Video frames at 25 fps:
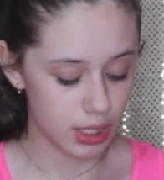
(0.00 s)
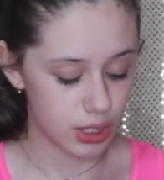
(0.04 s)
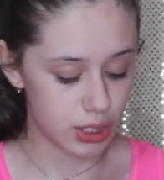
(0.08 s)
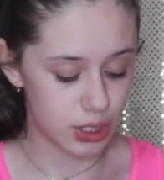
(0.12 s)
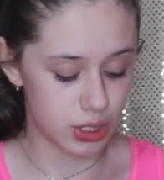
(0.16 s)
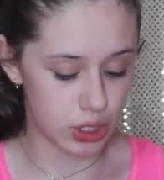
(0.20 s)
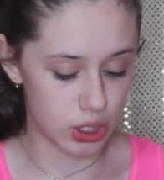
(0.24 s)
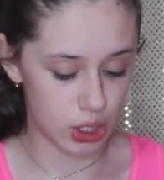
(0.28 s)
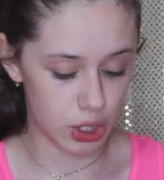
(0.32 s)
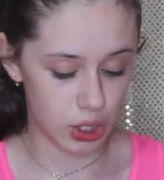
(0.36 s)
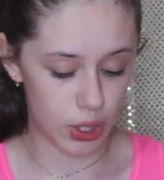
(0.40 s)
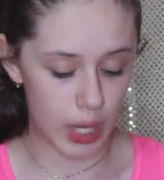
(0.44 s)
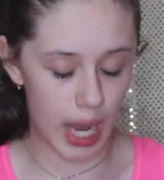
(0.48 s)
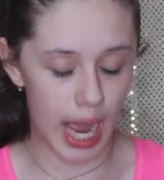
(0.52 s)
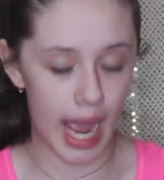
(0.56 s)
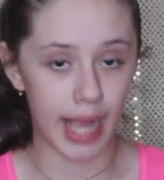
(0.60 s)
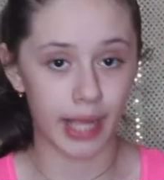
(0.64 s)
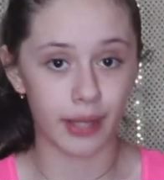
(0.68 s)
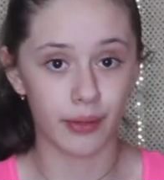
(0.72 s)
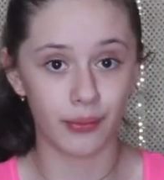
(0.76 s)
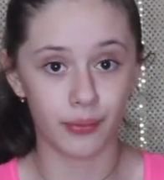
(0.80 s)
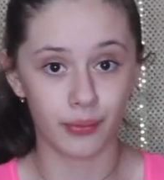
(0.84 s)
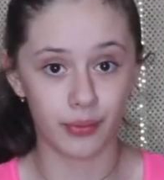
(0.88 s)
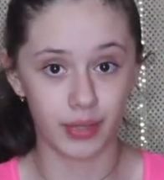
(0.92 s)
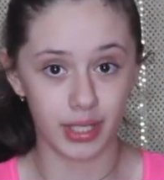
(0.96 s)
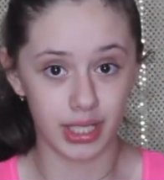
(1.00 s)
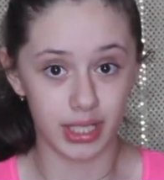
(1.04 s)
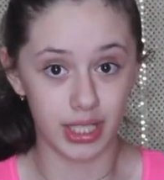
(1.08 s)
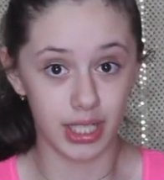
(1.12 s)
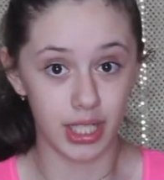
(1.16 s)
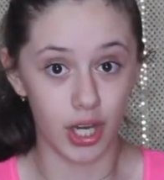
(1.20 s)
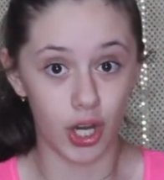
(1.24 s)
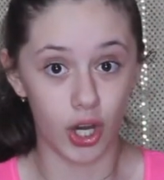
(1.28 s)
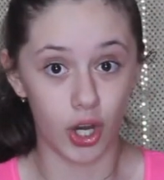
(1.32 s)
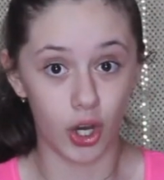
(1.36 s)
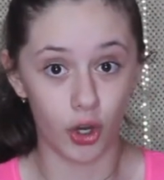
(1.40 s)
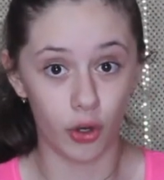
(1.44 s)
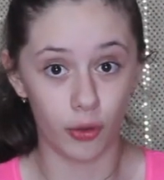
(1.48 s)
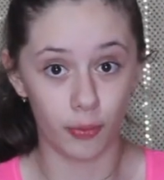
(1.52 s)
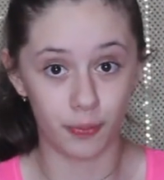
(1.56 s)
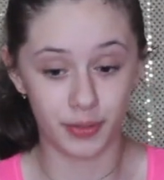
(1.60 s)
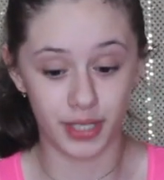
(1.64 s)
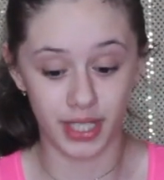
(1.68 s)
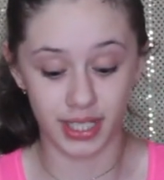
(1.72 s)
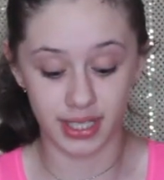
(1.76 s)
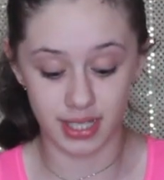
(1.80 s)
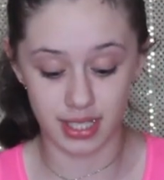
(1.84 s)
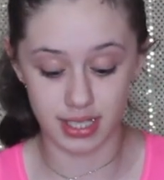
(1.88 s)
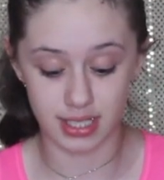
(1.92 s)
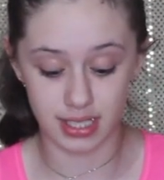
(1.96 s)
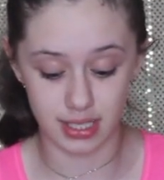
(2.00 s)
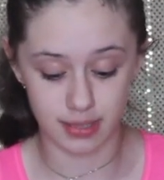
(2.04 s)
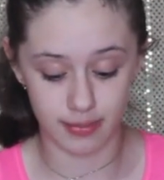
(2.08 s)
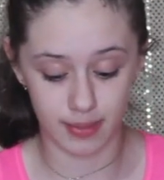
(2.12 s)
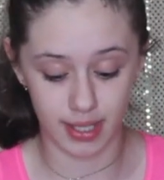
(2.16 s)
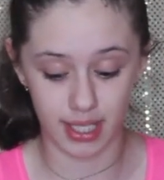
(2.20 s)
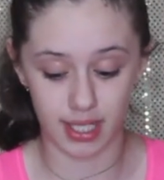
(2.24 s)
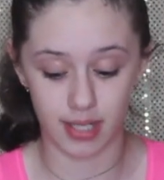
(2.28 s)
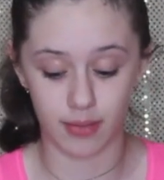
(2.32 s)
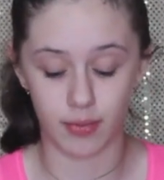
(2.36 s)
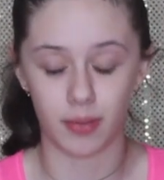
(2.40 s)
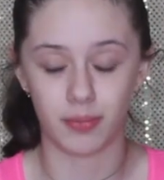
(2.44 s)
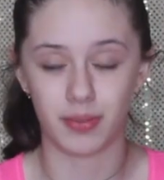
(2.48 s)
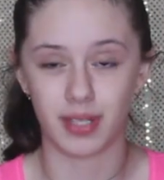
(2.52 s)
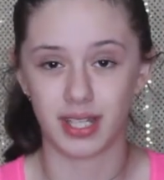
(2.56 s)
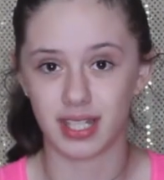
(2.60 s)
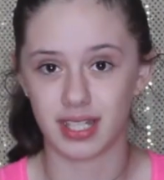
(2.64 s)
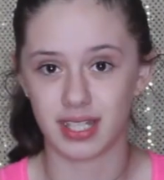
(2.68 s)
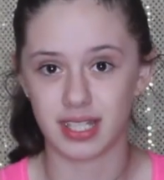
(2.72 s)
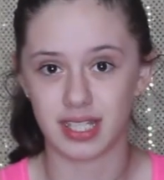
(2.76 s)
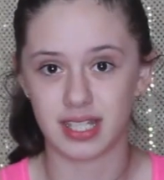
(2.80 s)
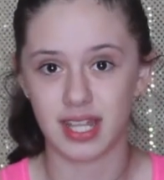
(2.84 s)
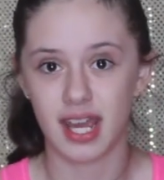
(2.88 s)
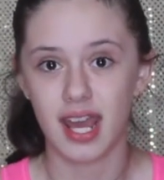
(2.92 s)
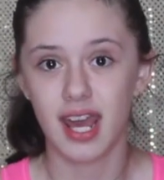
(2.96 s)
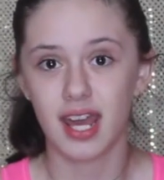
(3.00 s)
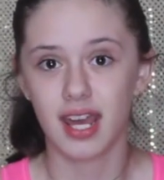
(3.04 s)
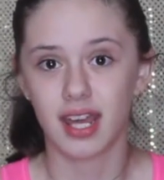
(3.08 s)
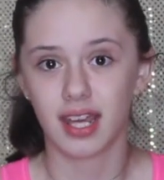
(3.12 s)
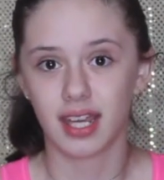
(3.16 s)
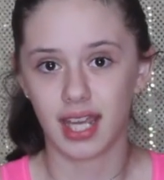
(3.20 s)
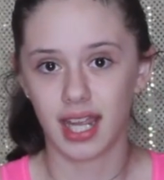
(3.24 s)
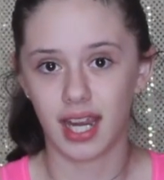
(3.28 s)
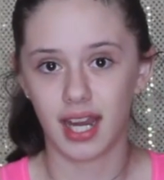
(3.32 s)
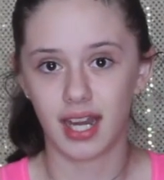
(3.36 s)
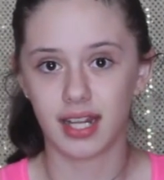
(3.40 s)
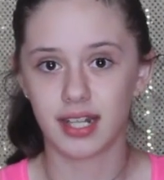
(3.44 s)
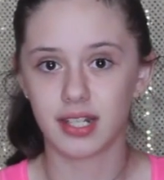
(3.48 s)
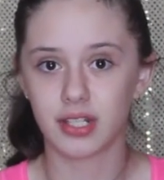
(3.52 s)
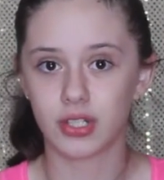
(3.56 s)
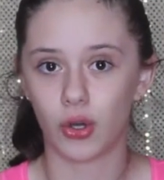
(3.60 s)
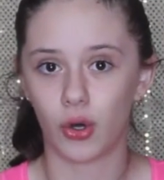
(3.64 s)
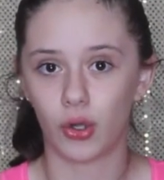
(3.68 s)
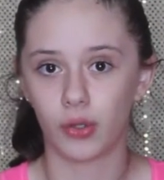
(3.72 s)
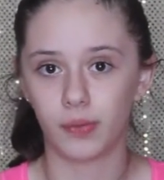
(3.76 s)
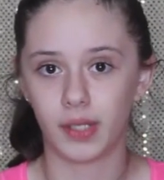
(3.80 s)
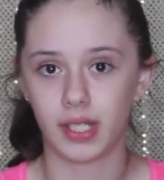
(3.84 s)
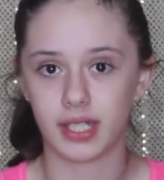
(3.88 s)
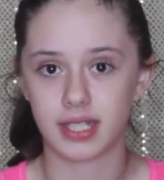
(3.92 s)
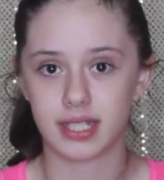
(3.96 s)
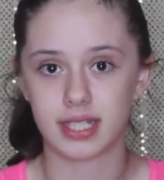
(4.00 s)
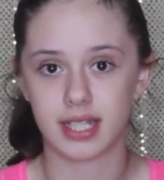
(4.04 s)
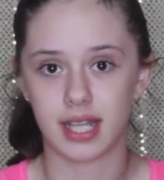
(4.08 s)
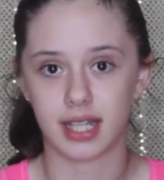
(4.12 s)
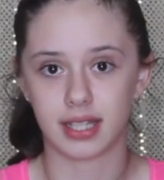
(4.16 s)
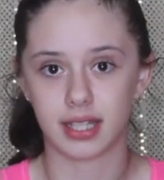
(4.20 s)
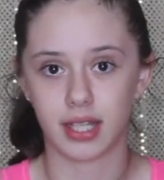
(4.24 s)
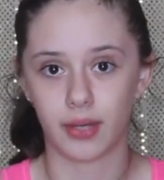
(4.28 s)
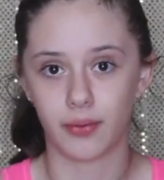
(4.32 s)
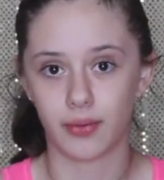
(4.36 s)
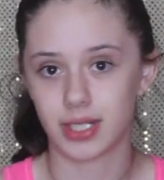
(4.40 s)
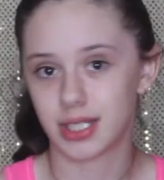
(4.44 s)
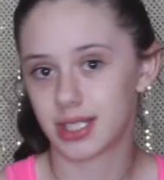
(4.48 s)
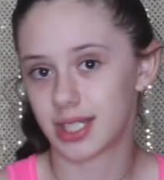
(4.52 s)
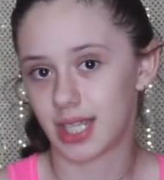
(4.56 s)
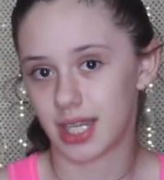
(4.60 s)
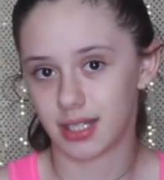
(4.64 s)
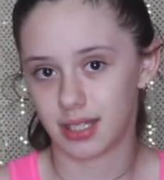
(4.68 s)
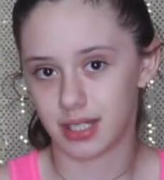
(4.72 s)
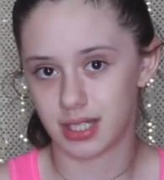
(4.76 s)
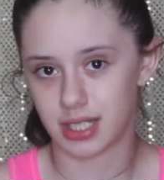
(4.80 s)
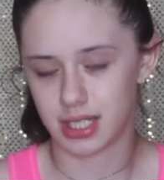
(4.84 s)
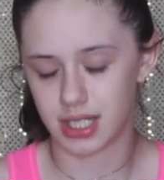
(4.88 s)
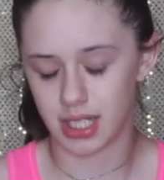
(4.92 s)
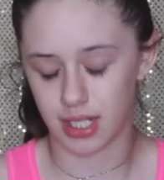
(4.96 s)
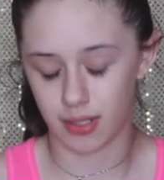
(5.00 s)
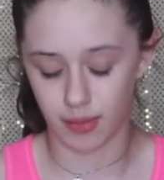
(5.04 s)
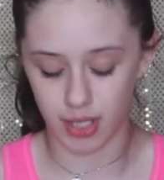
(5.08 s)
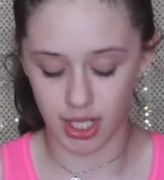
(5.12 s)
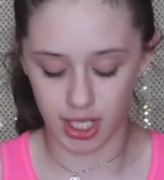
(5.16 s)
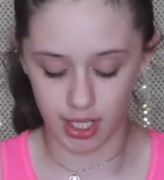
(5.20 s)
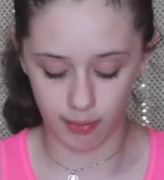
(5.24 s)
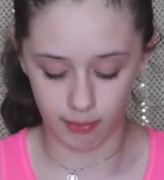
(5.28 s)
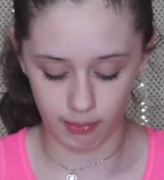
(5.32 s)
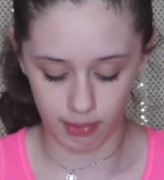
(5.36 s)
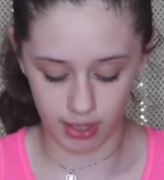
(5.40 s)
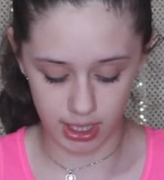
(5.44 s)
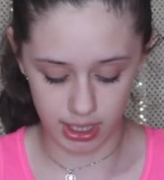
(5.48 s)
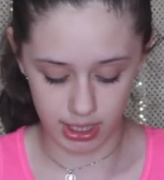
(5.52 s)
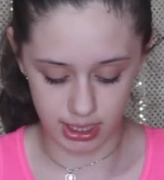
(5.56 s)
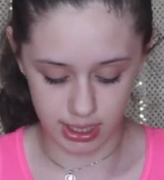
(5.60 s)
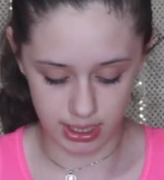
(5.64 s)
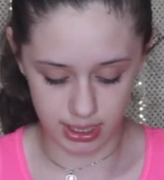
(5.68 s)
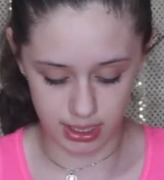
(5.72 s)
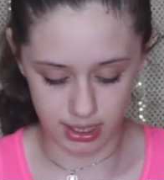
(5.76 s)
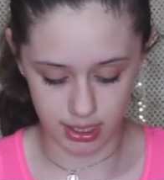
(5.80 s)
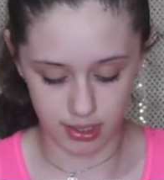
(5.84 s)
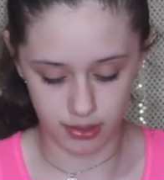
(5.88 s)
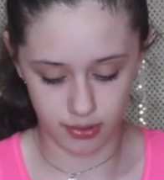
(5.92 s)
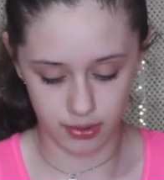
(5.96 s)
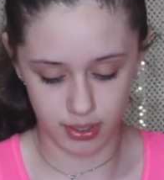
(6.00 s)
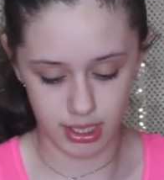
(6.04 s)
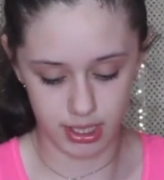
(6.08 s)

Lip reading: so I really hope that this is my camera because Canon told us that they would send the same camera. So